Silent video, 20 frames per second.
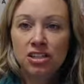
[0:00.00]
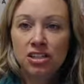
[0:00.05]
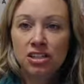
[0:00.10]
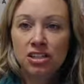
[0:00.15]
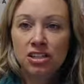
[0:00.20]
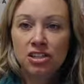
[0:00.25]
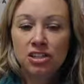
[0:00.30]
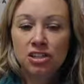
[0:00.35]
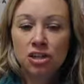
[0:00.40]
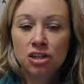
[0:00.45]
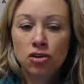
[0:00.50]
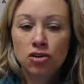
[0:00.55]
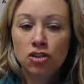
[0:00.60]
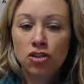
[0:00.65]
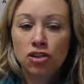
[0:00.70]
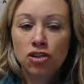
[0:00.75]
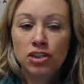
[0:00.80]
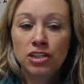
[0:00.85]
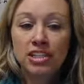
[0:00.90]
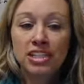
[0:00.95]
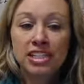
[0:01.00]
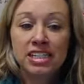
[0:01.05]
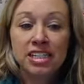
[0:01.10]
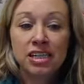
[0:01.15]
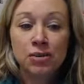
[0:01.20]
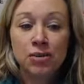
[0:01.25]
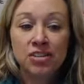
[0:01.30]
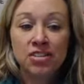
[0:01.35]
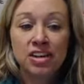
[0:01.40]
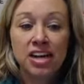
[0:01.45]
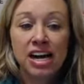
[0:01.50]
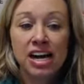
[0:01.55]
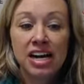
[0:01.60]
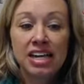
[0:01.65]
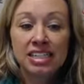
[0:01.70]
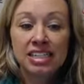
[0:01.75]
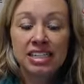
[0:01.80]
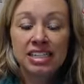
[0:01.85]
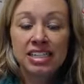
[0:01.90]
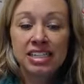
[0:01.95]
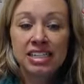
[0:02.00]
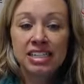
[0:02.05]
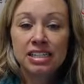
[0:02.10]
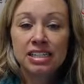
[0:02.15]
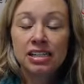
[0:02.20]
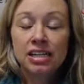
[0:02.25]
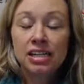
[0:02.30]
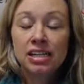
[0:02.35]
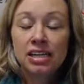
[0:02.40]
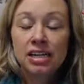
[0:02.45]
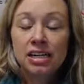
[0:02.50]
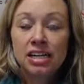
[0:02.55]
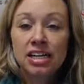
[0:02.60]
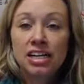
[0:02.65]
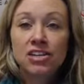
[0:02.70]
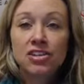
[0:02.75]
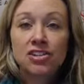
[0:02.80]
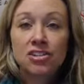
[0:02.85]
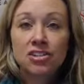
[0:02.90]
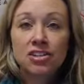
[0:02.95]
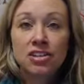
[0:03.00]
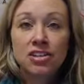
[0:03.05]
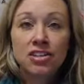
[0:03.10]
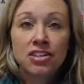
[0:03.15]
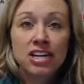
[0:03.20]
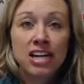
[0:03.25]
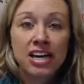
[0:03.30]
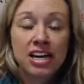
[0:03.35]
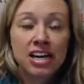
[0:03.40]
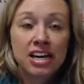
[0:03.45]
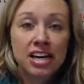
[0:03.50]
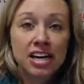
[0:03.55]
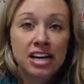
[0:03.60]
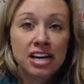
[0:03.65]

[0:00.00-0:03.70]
you know, you're dealing with a high D, here's the thing.